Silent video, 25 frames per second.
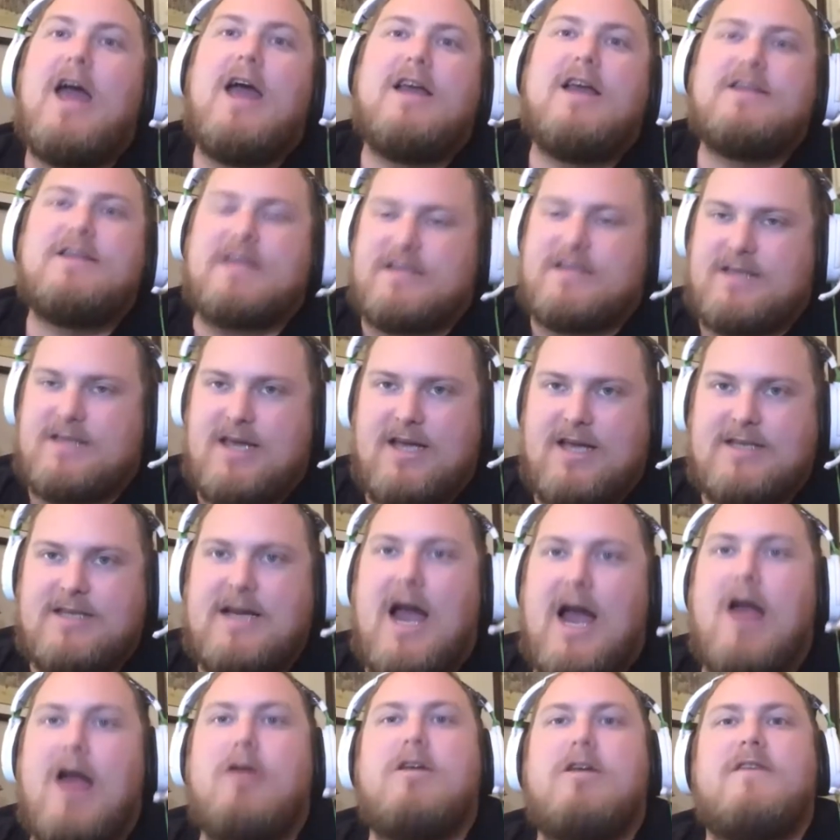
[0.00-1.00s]
sits the
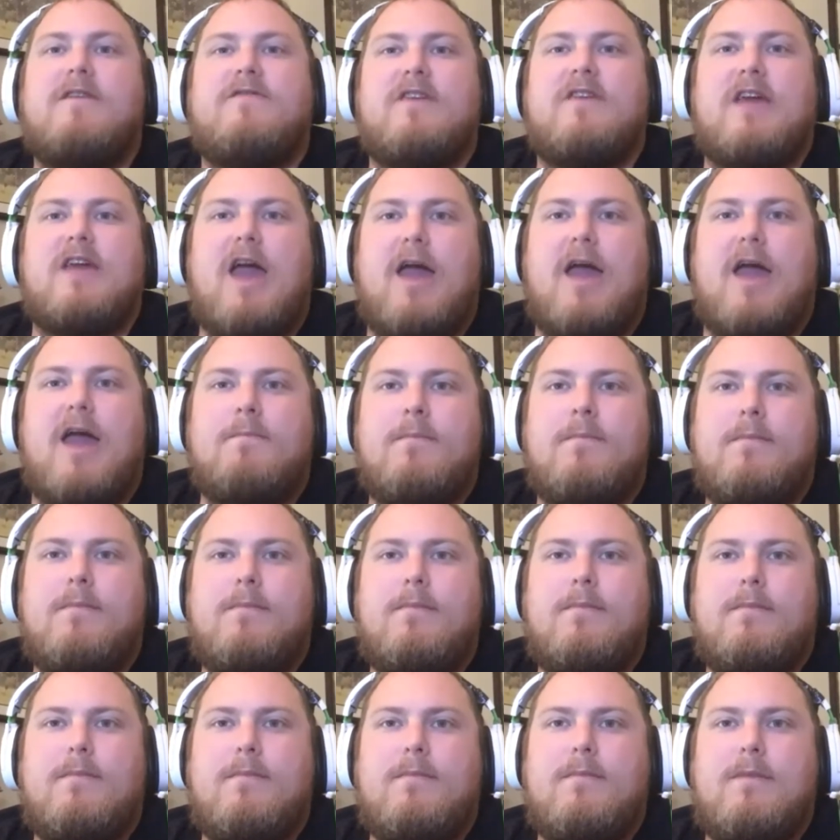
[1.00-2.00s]
entirety of the game,
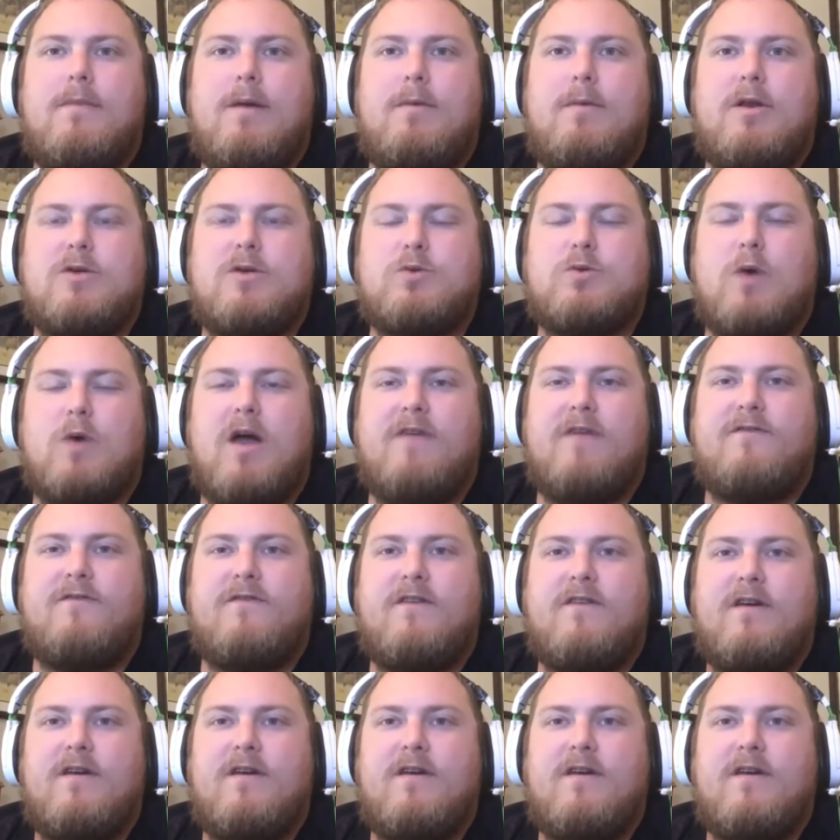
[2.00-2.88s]
him and his wife,